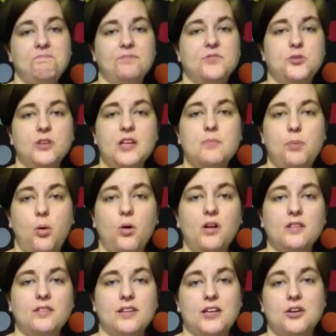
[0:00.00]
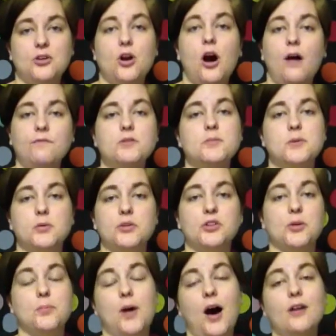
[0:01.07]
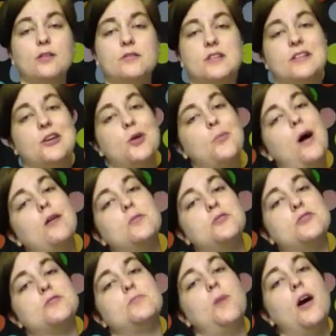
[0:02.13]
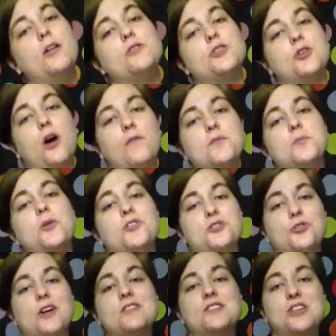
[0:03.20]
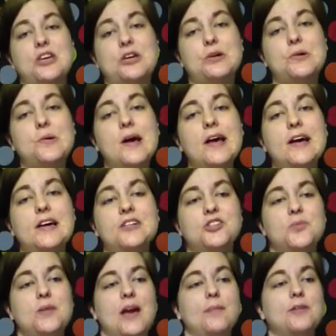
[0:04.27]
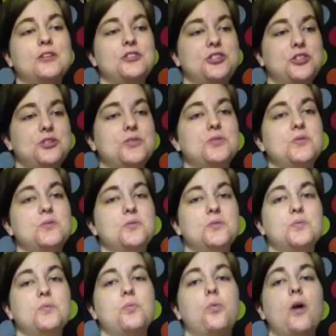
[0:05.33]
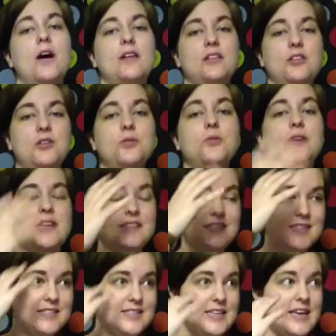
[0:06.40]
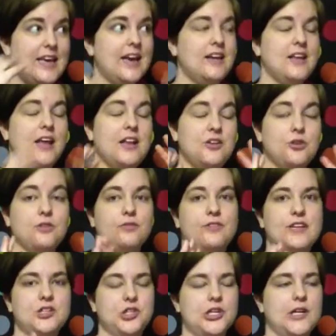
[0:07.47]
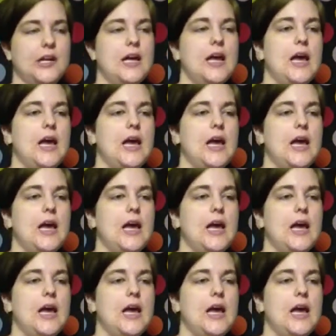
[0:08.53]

It's really important that you're comfortable with your models and that your models are comfortable and trust you to be able to do what you can see in your vision.